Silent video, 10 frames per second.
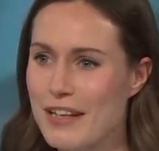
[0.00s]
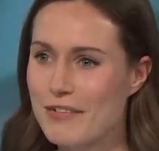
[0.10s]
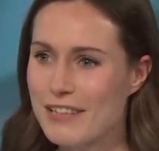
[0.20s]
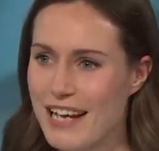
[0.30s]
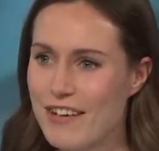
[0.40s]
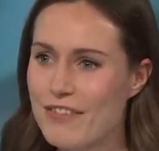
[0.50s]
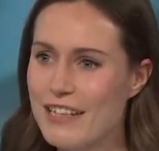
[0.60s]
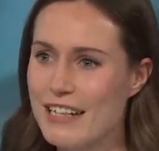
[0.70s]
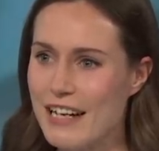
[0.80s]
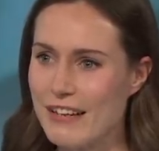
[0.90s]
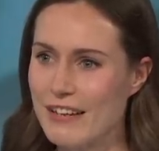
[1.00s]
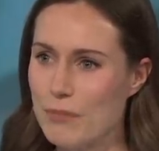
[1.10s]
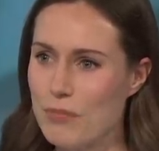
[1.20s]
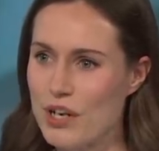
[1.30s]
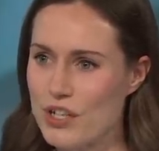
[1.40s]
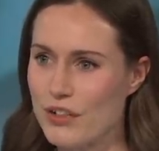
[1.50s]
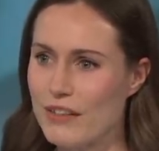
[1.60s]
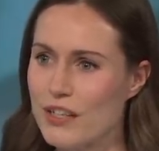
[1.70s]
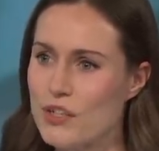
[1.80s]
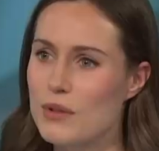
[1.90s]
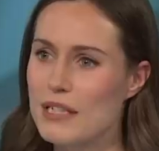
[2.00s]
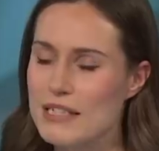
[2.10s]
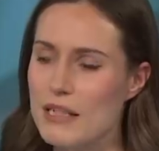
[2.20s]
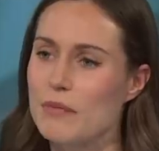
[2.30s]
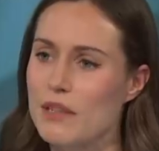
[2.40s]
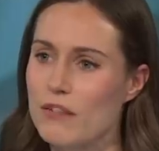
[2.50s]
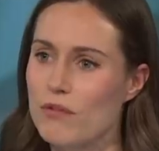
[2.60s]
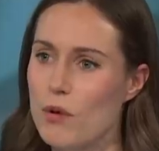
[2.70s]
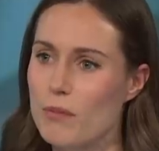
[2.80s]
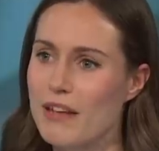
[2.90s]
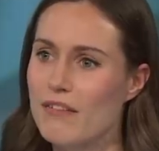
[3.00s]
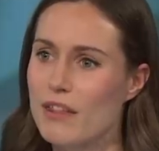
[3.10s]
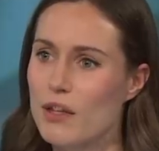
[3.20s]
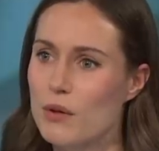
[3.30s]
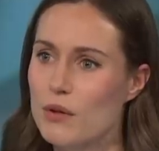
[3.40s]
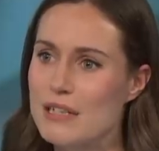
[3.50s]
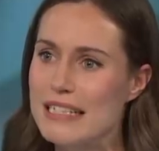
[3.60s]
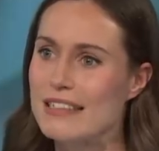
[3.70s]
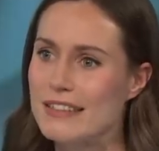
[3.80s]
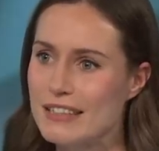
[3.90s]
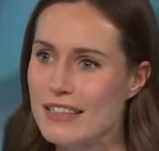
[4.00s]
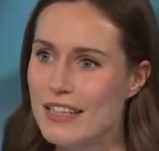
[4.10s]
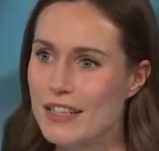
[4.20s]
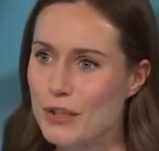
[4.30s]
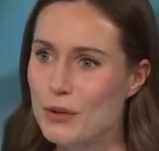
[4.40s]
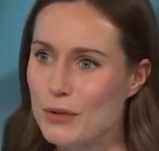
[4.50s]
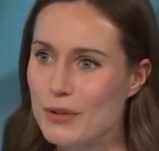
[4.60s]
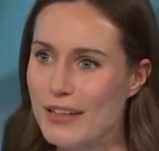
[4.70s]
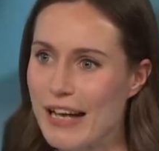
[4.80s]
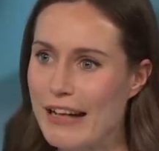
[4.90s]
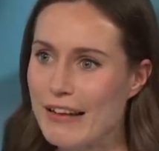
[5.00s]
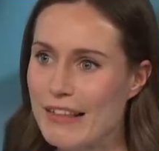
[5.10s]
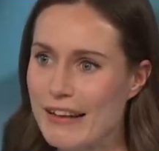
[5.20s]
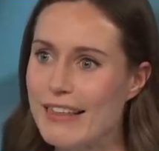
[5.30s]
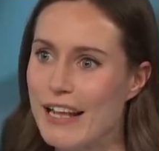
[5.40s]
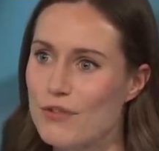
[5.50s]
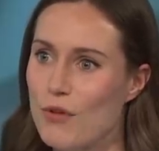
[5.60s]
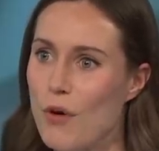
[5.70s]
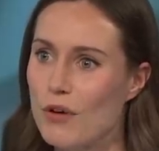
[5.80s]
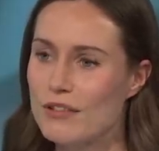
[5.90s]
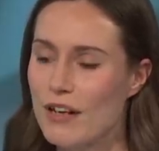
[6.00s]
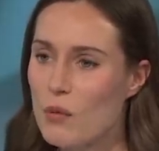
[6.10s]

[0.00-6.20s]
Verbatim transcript: feel every day that pressure that you did something wrong, even though you didn't do anything that wrong.